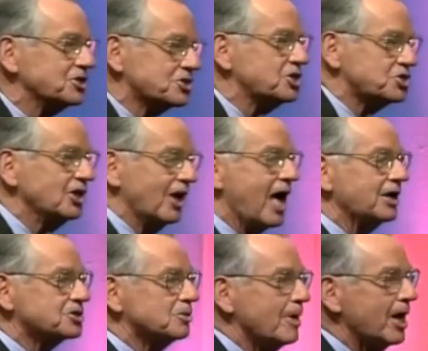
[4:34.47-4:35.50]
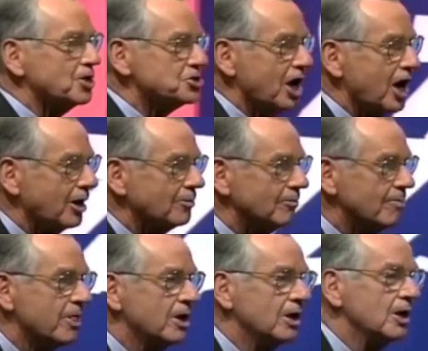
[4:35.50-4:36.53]
that she liked about her job.
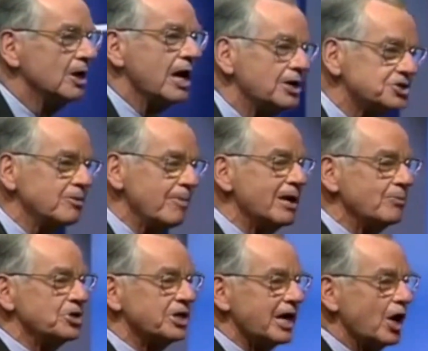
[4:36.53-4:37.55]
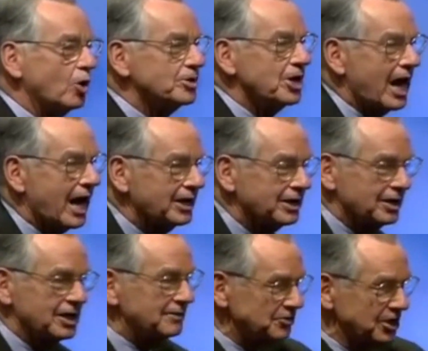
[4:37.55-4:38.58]
Now I said, ma'am, when you get home tonight,
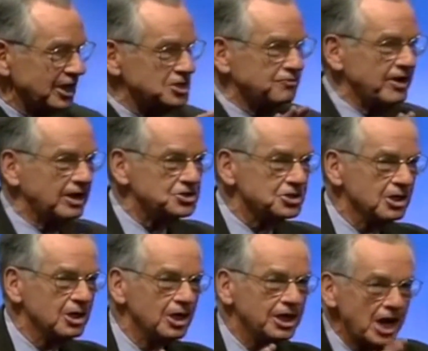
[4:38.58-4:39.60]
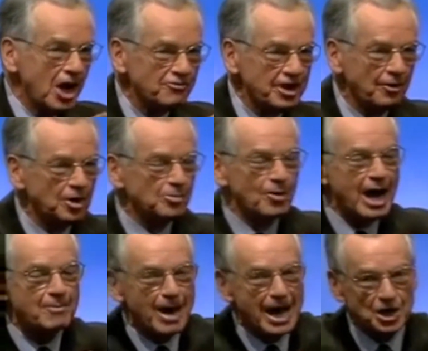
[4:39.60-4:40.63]
everything is finished. Get off in a room right
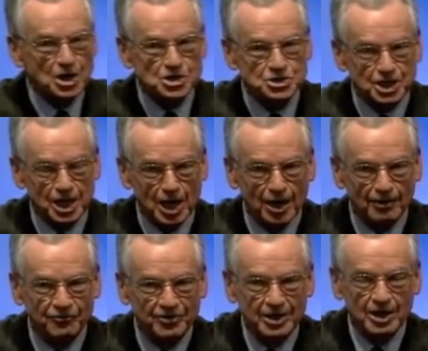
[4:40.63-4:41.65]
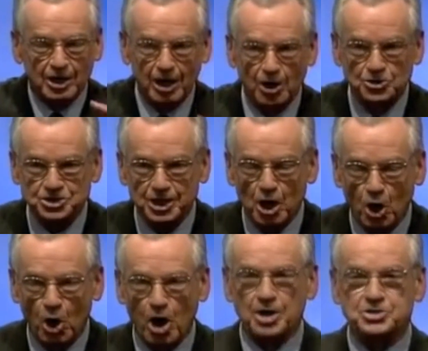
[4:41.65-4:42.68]
by yourself. Close the
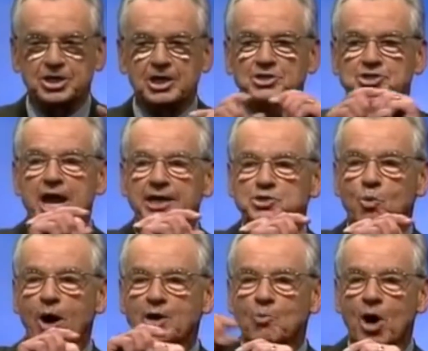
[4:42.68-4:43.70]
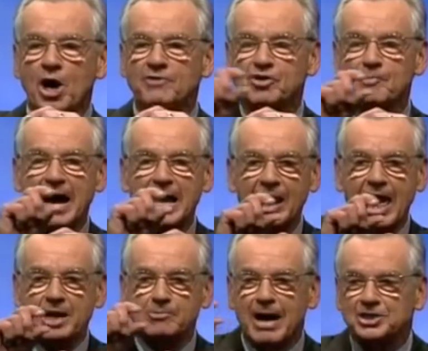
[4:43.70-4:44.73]
doors. Change one word from I
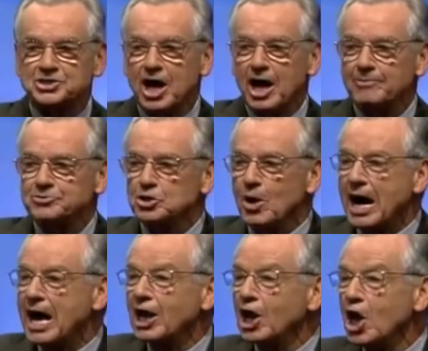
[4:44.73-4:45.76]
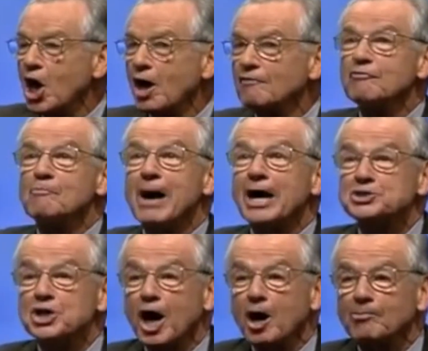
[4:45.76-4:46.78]
like my job to I love my
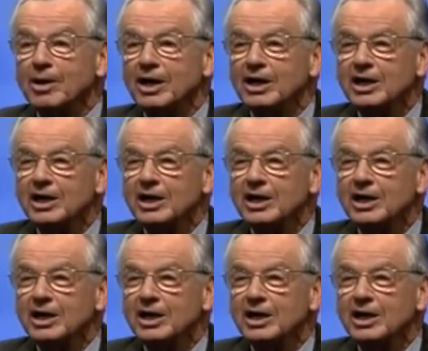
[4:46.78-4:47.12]
job.